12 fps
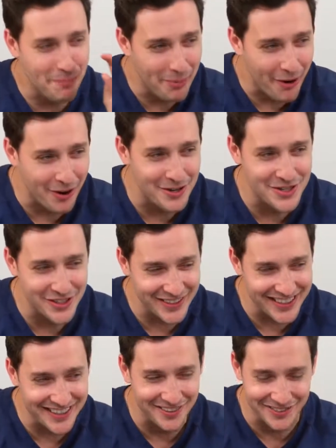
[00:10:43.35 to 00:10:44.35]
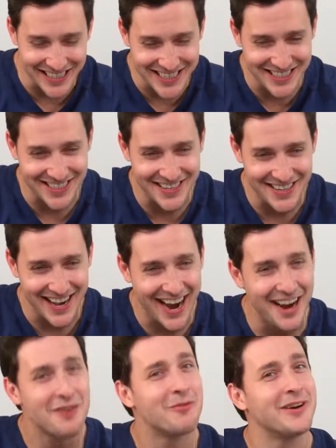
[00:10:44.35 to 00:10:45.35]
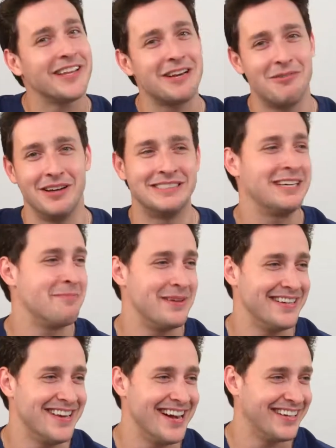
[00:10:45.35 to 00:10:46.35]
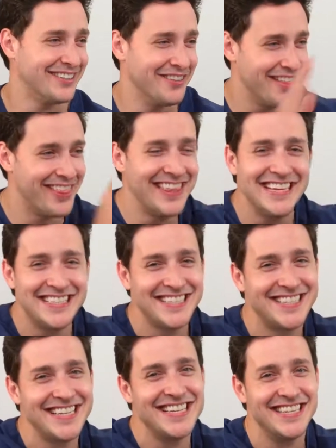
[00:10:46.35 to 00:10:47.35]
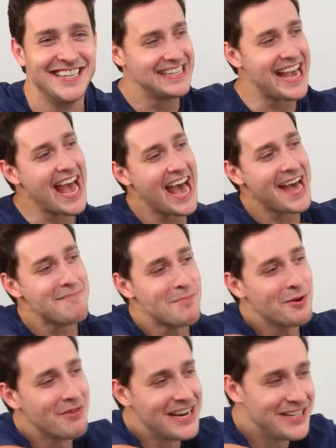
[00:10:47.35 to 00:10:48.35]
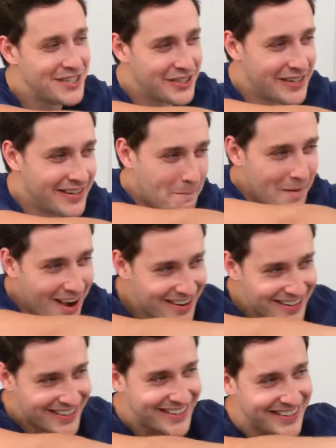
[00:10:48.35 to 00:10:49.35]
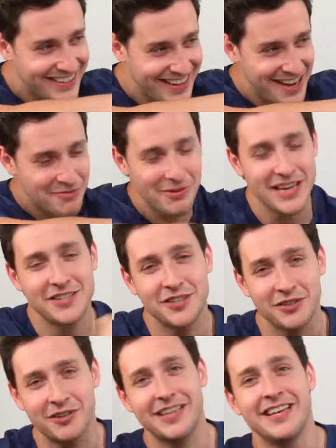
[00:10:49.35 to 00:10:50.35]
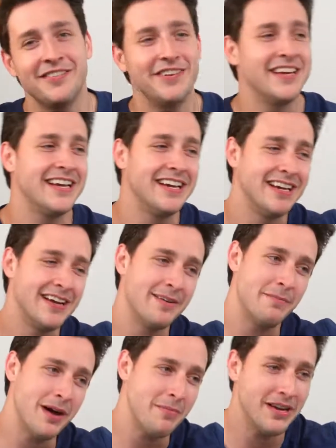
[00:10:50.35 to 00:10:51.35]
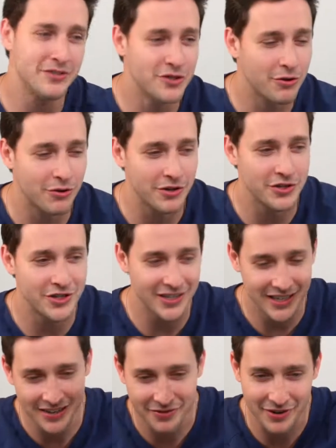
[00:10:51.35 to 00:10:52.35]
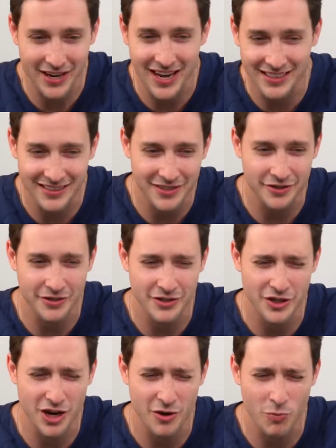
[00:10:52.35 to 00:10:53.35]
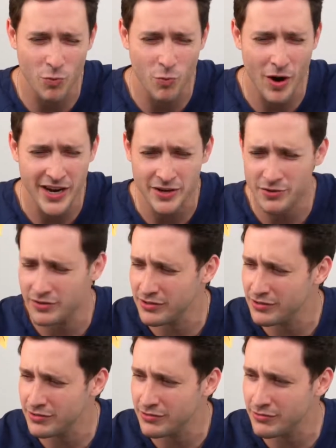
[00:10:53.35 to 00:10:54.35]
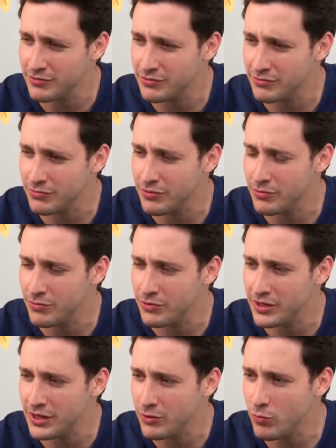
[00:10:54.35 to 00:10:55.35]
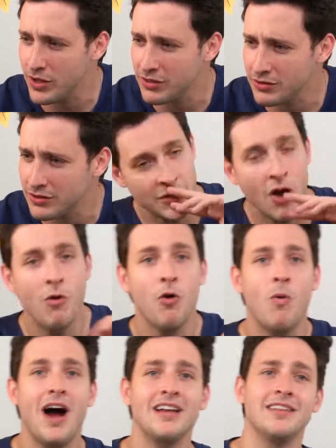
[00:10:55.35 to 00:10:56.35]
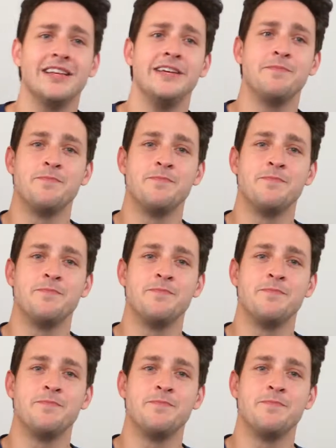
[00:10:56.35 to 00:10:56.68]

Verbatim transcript: partially the reason I really wanted to be a doctor. This scene, the admiration Monica and Rachel are giving my man George, and I forgot the other, John White? Will? Noah Wyle